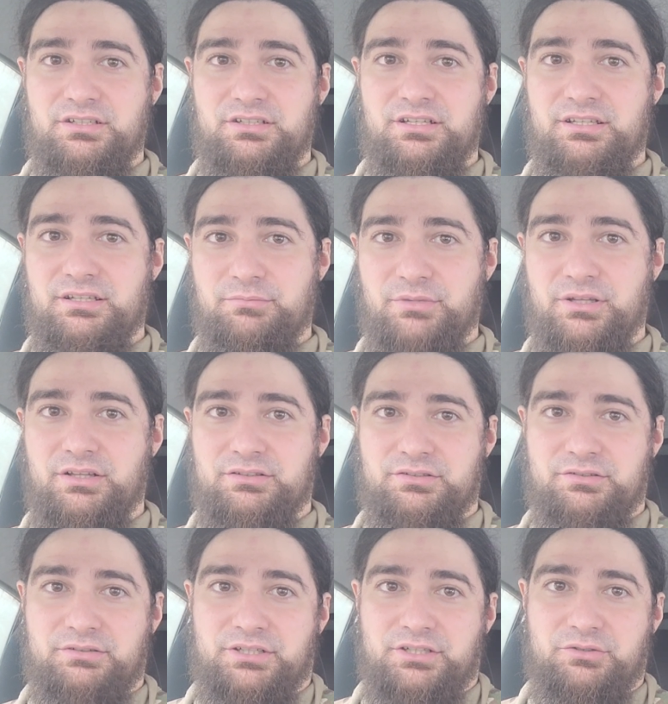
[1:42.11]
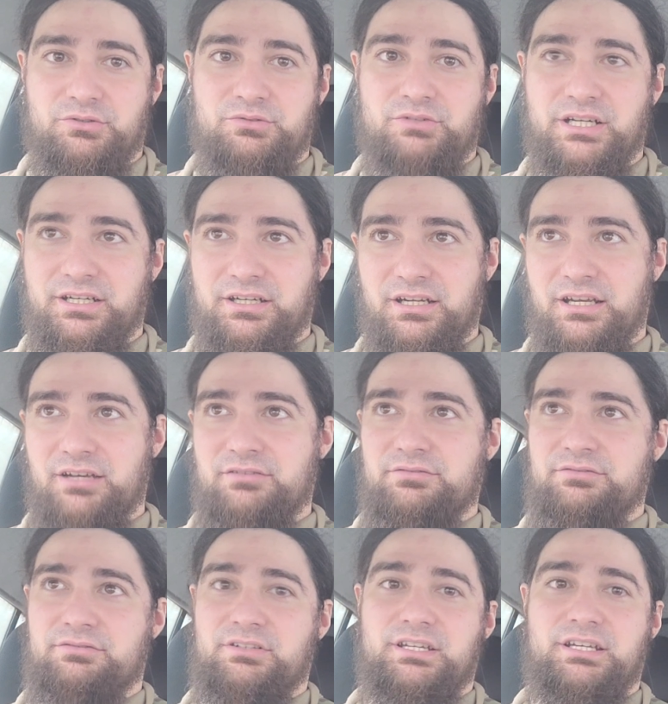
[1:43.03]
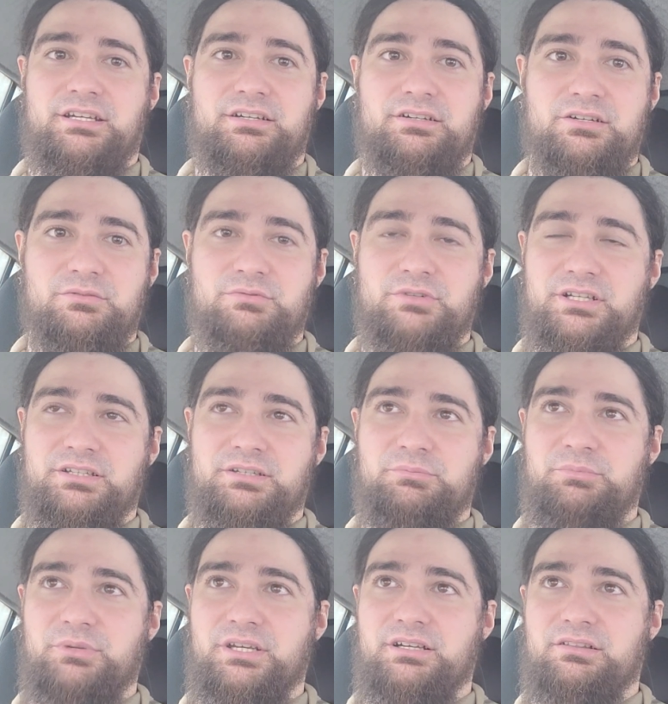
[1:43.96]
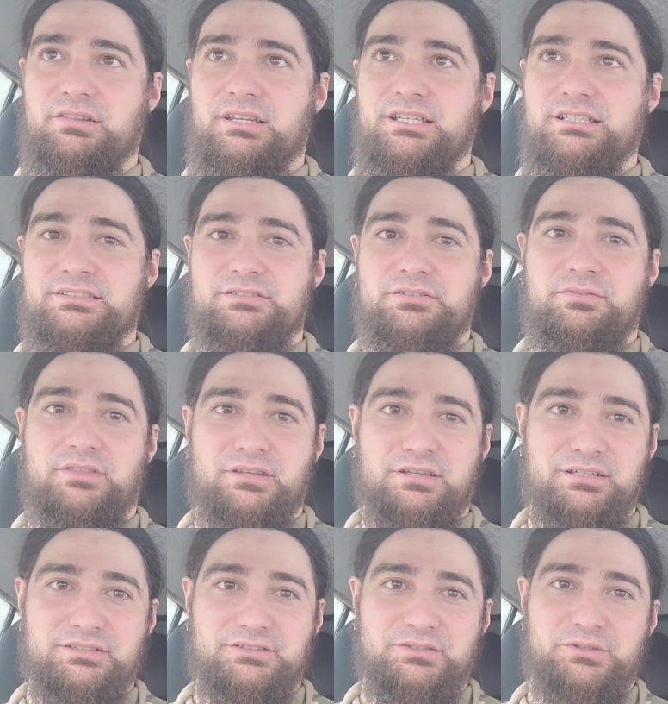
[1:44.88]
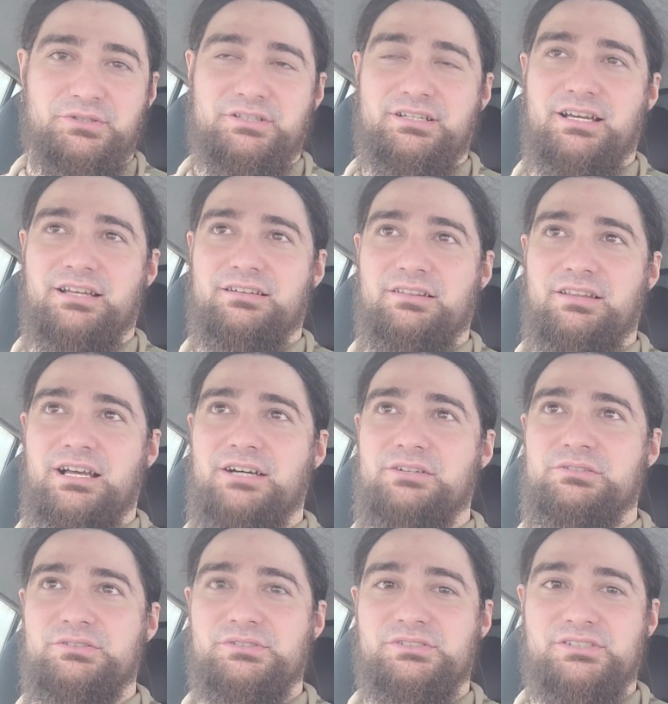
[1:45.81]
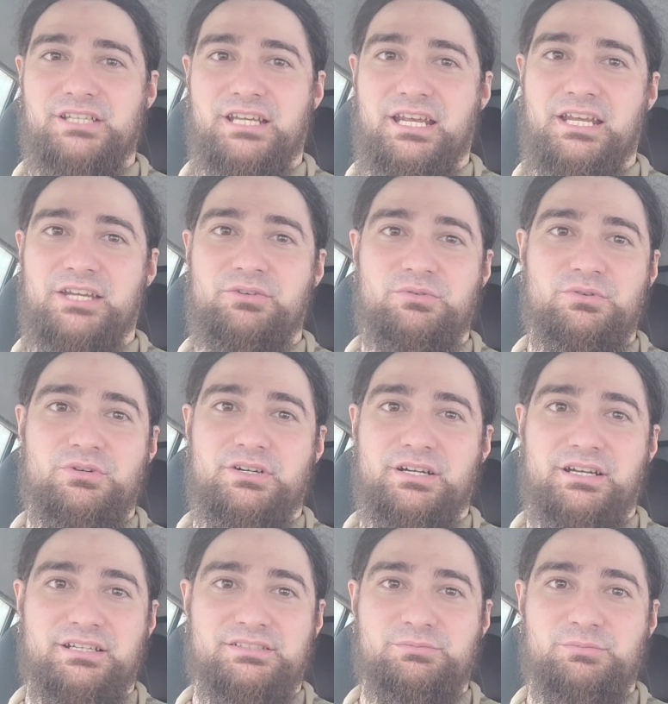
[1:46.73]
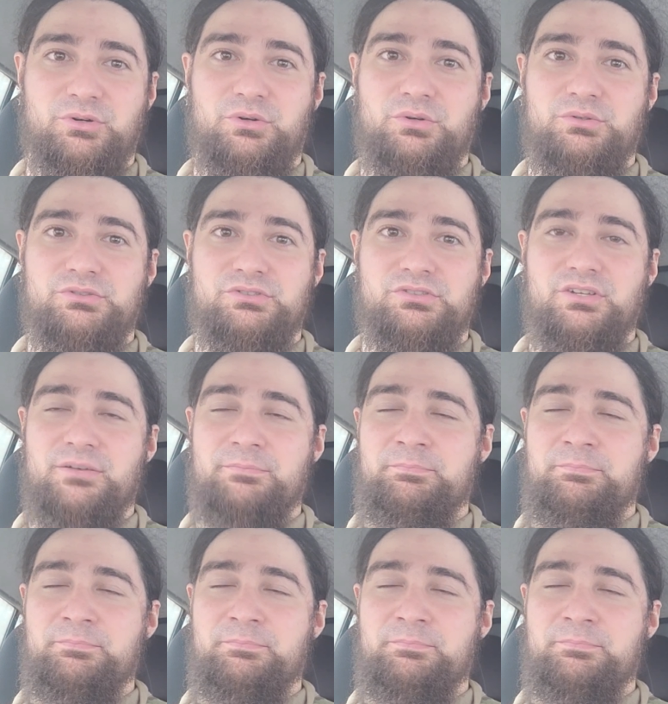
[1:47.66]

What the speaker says: in the military, you already have like a really big list of things you're not allowed to say or expose.